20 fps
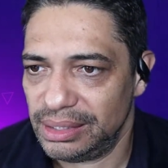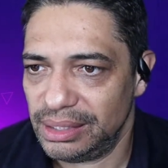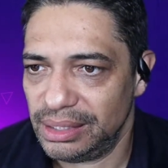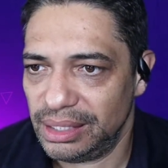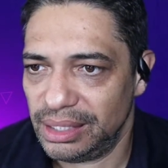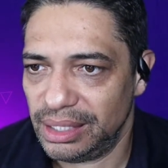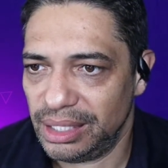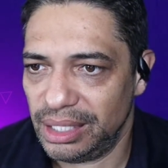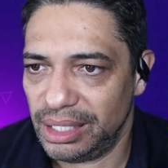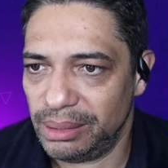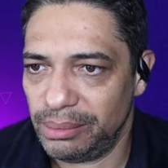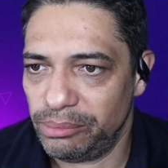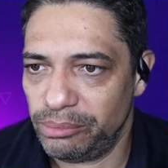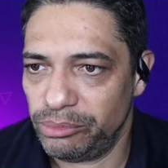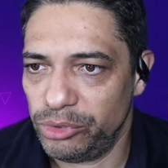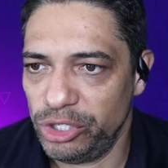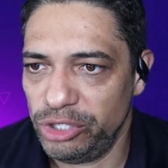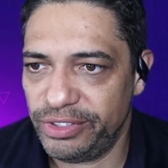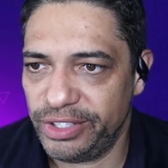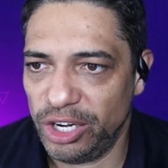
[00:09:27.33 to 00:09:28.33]

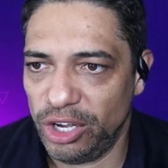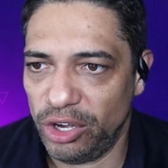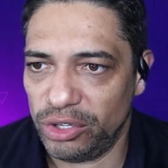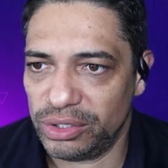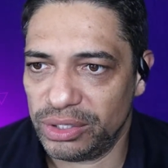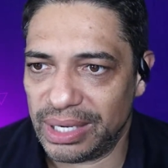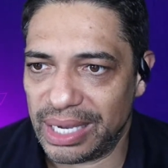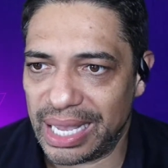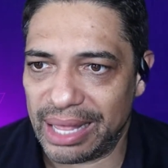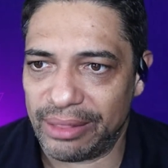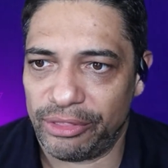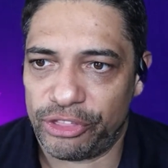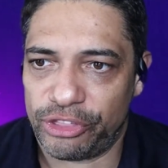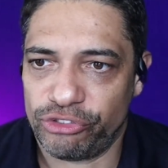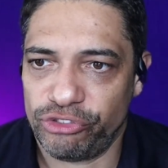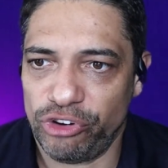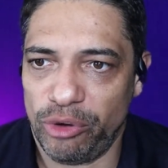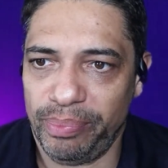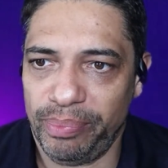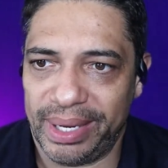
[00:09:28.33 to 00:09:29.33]
Moving on,
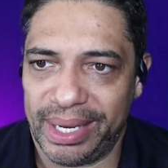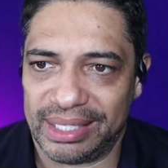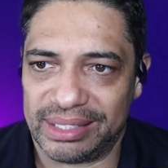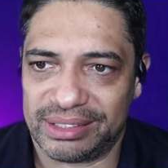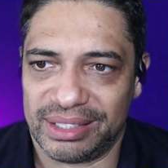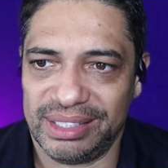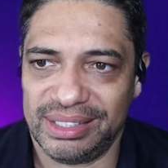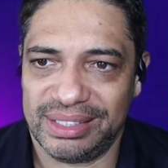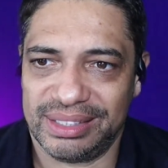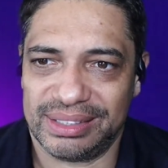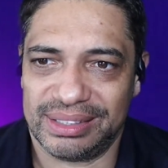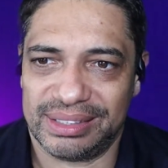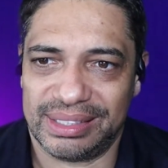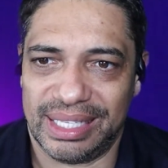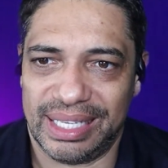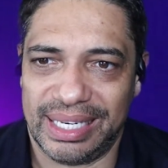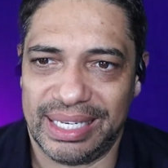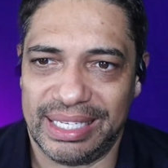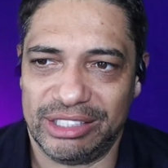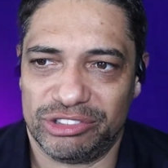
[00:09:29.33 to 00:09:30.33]
Anthropic. So this is
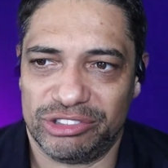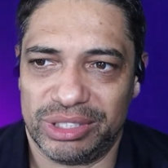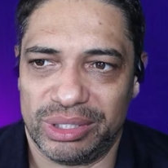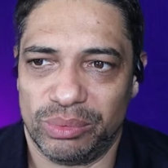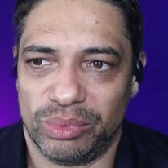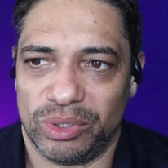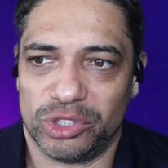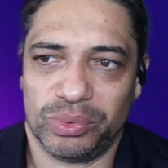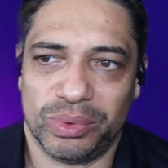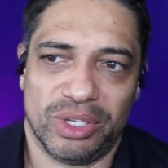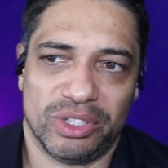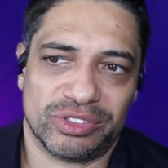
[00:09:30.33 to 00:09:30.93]
an interesting one as well.